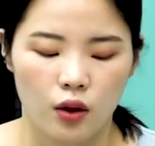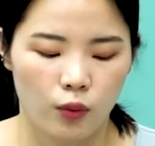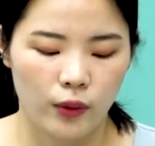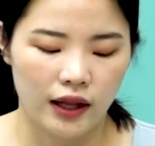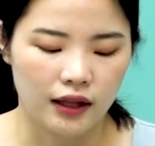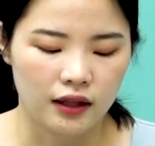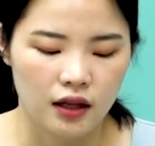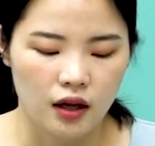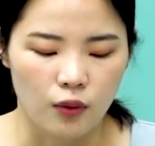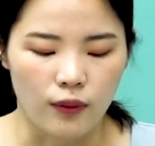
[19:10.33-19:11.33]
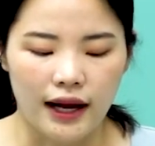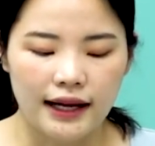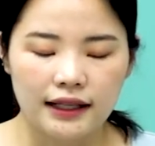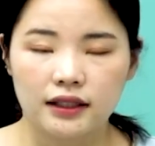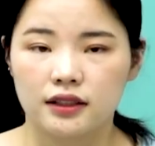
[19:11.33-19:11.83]
Well,
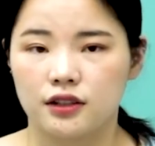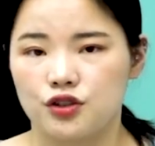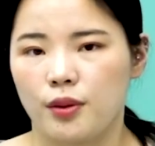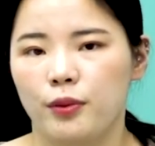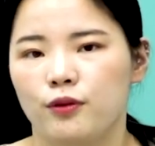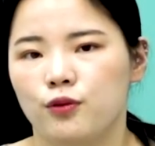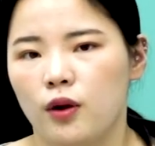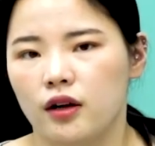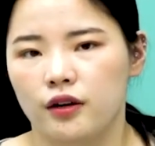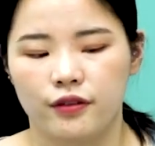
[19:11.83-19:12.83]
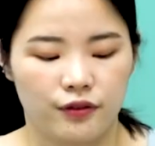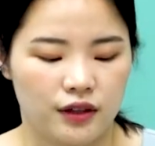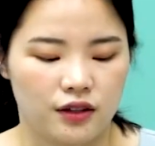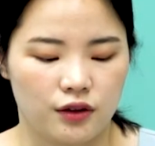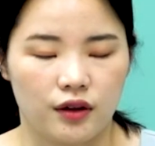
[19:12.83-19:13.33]
while the drop of water,
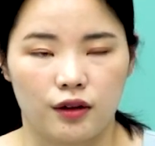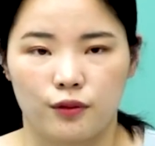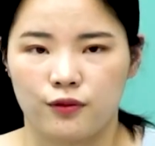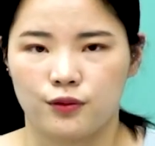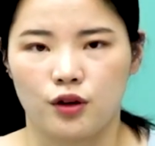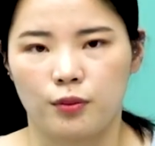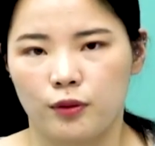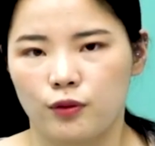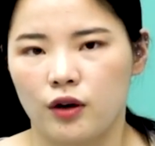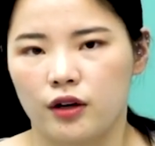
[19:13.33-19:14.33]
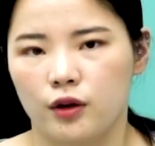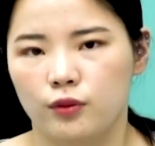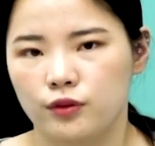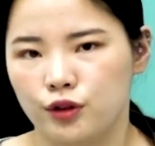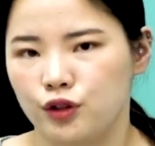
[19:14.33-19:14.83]
50 degree drop of water,
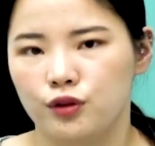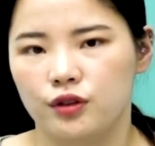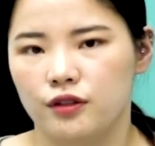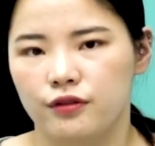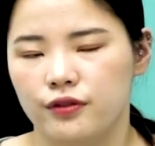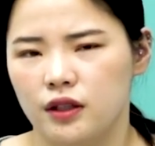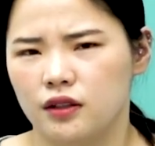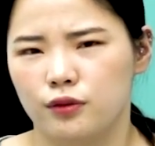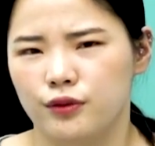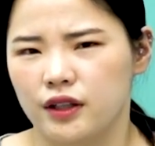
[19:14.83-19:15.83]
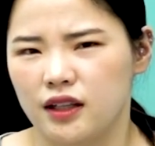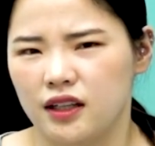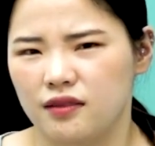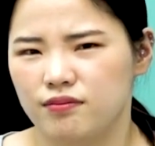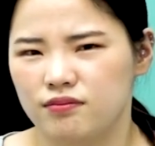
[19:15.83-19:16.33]
you wouldn't feel
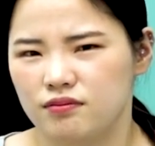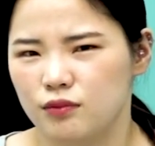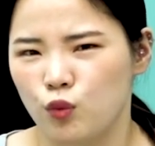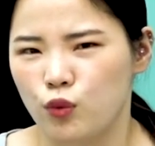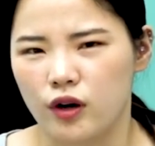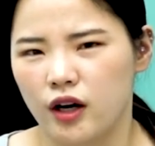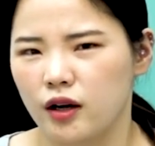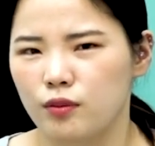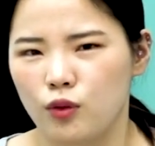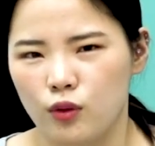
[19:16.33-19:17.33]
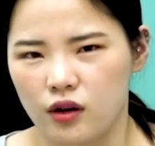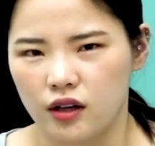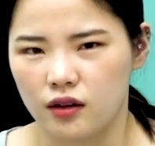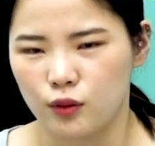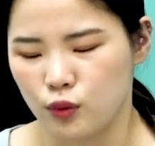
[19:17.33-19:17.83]
really warm
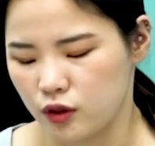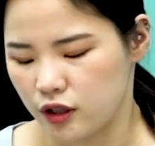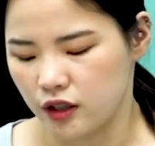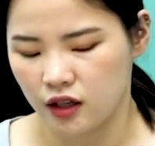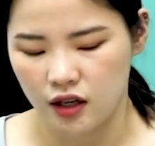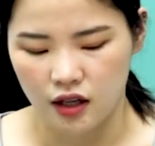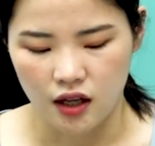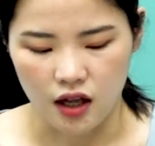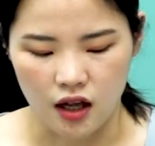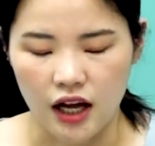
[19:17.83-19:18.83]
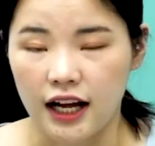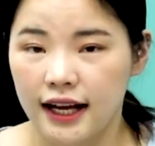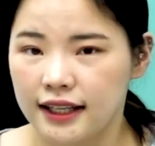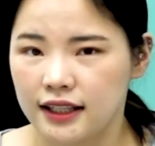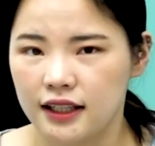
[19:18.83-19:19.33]
or
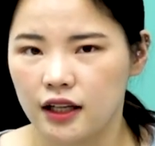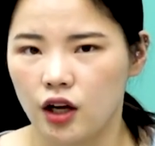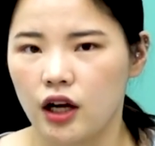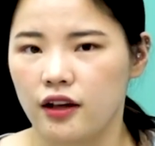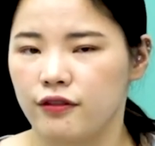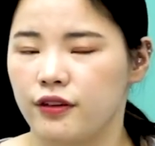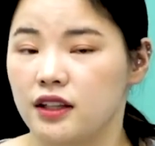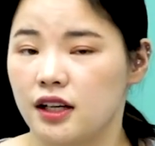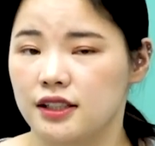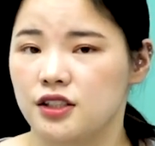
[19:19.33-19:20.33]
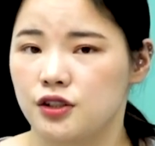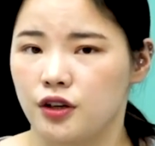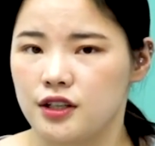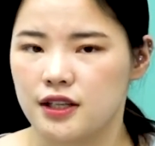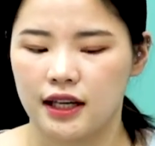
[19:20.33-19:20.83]
hot if it touched
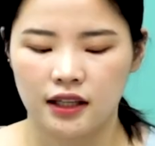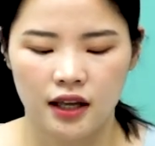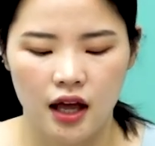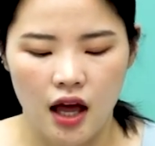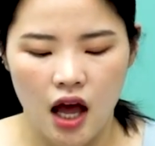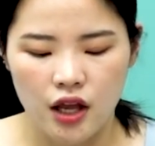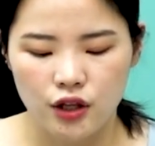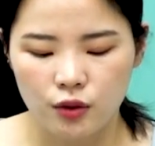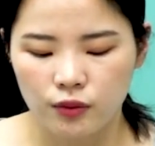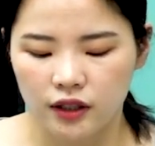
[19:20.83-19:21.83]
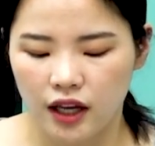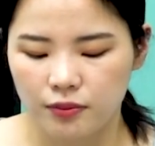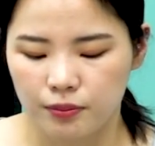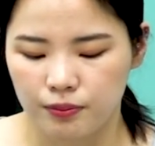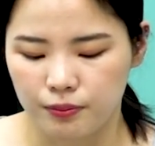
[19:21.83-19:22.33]
your skin, you will
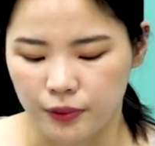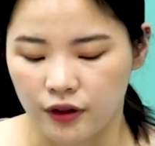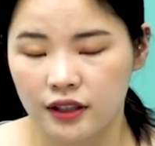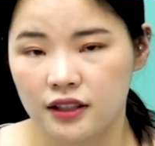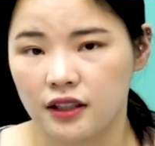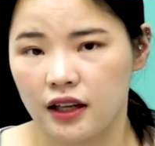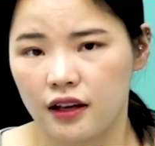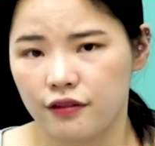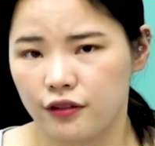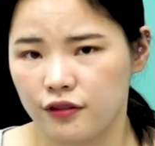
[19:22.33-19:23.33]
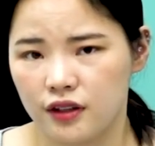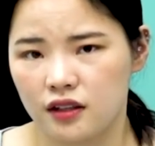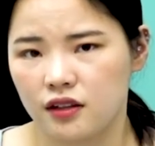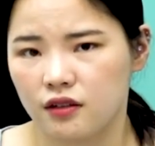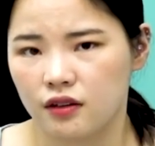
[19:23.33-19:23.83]
get burnt if 50
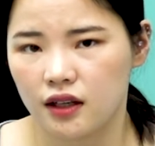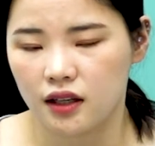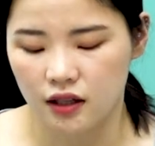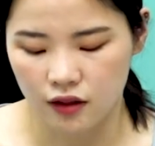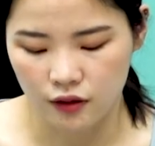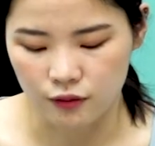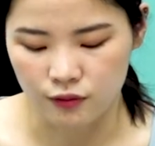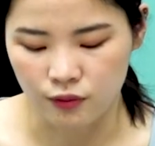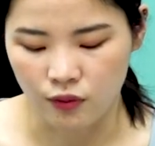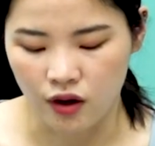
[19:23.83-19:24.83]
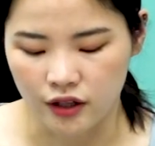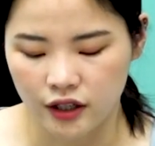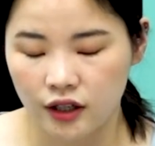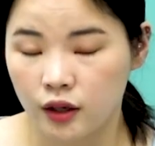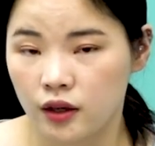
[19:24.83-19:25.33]
degree of
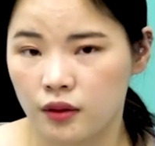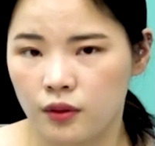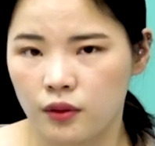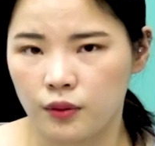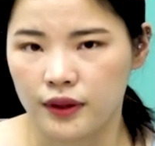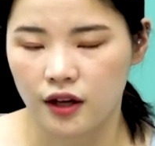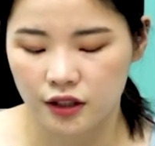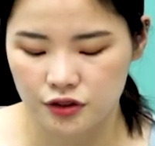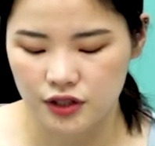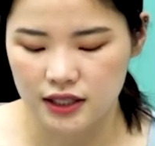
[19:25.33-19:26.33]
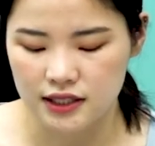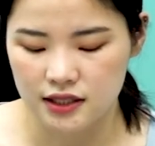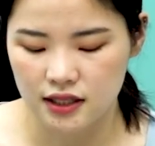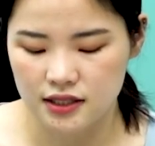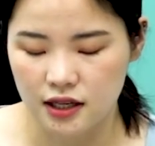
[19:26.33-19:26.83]
water with 100
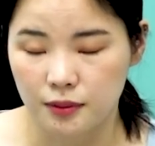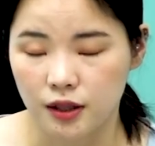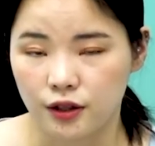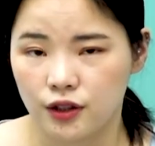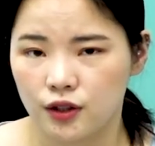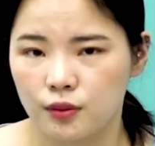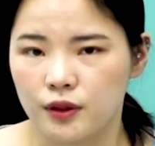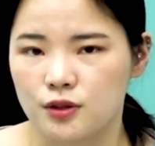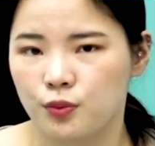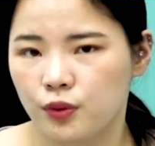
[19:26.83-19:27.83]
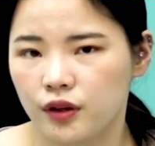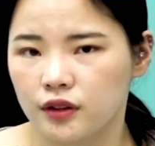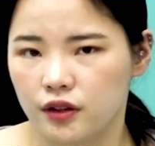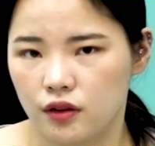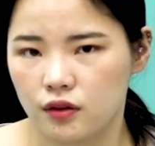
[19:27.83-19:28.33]
centimeter cube is poured
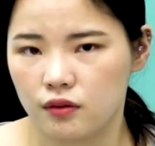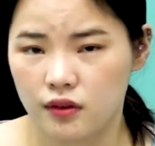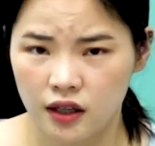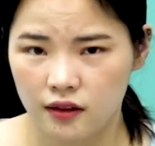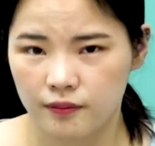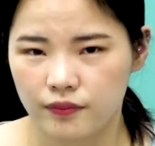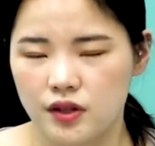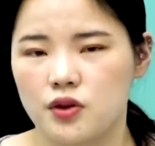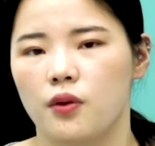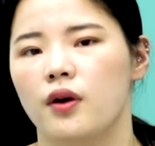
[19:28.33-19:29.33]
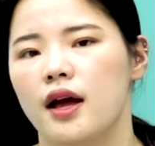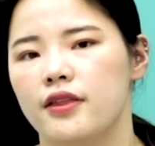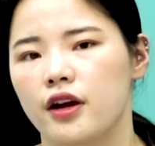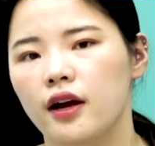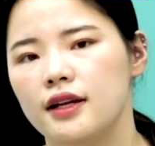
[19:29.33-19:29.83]
on you, right? So
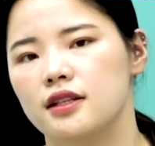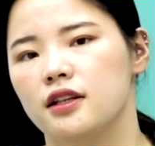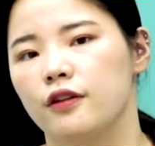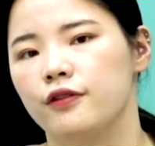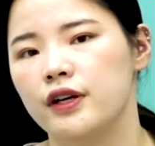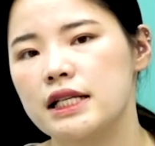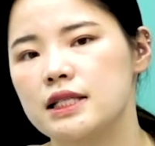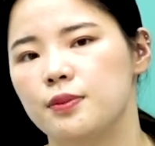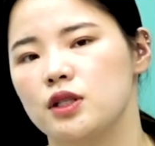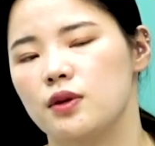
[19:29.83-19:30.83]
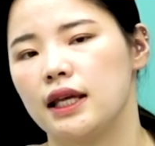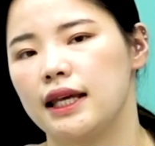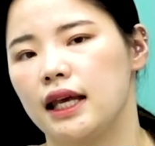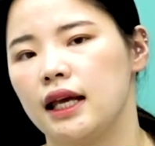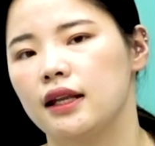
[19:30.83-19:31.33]
there is a difference between
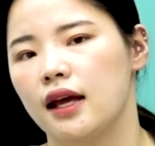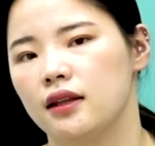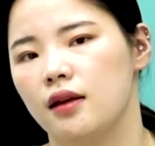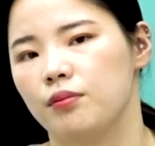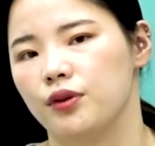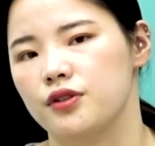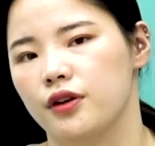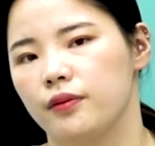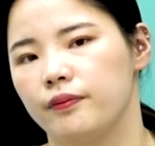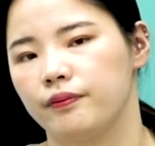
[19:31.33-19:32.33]
heat and temperature.